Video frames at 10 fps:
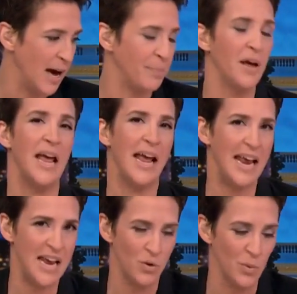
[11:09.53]
up
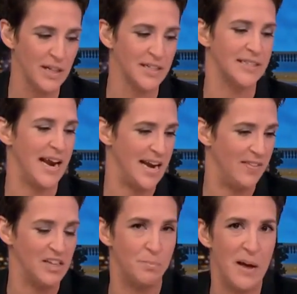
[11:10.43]
in real estate
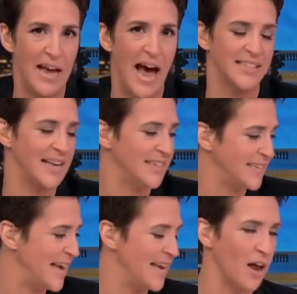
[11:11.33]
and these big
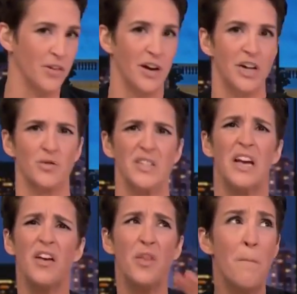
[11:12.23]
assets in other countries.
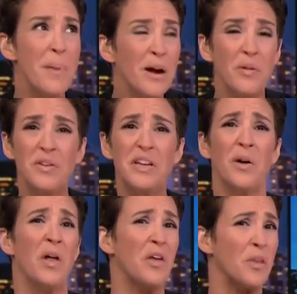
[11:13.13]
The bigger the
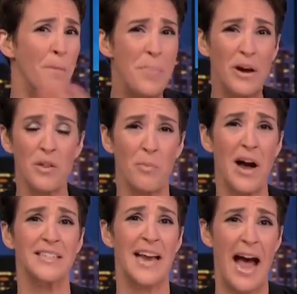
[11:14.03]
deal, the bigger the
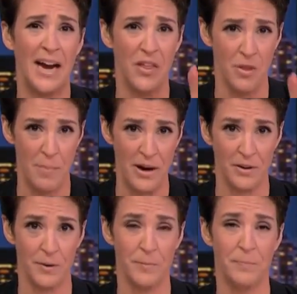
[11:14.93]
price tag, the
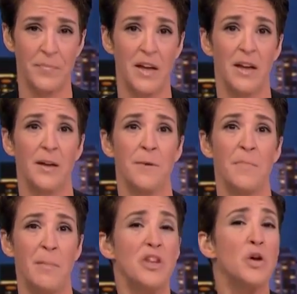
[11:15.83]
better.
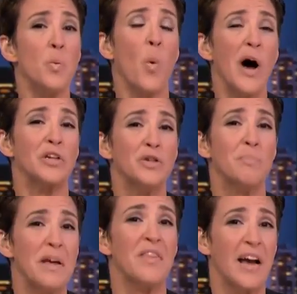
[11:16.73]
I mean, you want to
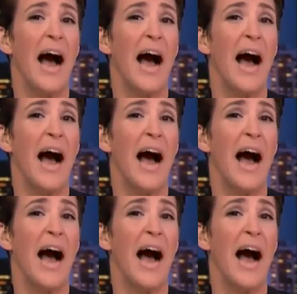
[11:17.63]
be the